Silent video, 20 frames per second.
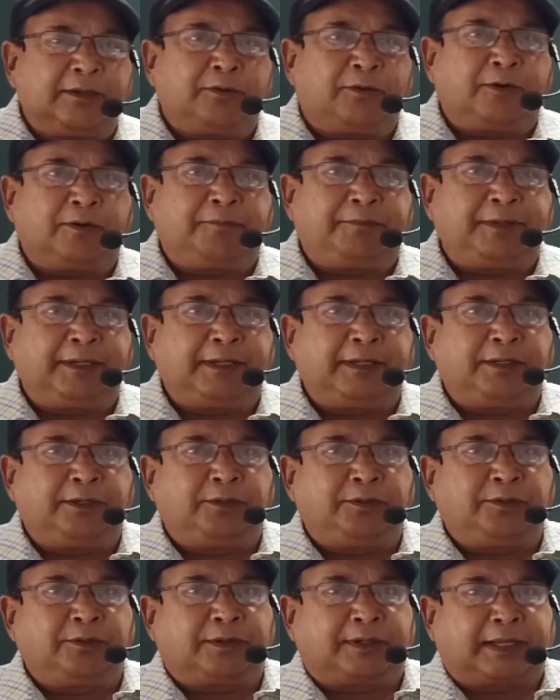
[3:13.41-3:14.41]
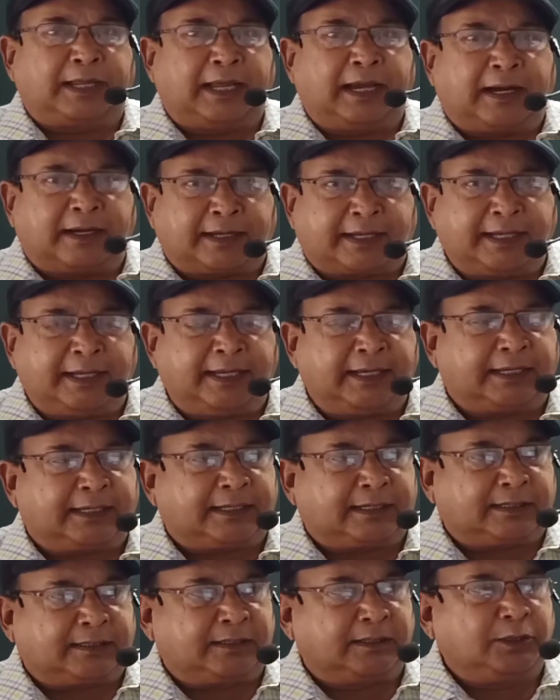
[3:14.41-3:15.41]
not been a
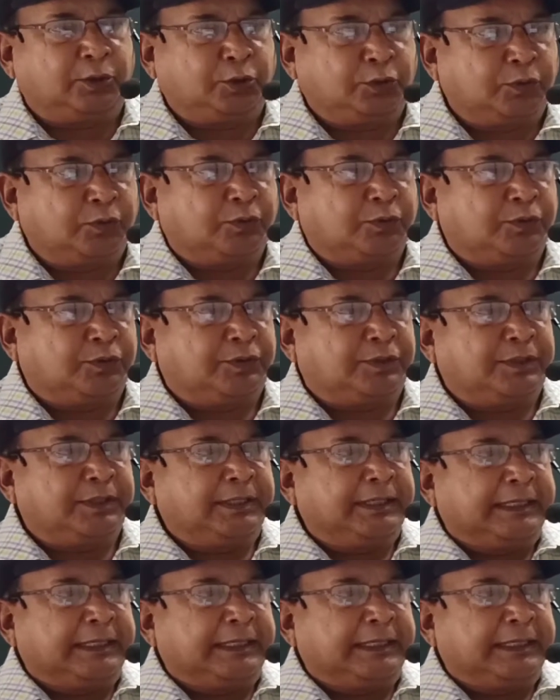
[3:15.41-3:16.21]
cake used,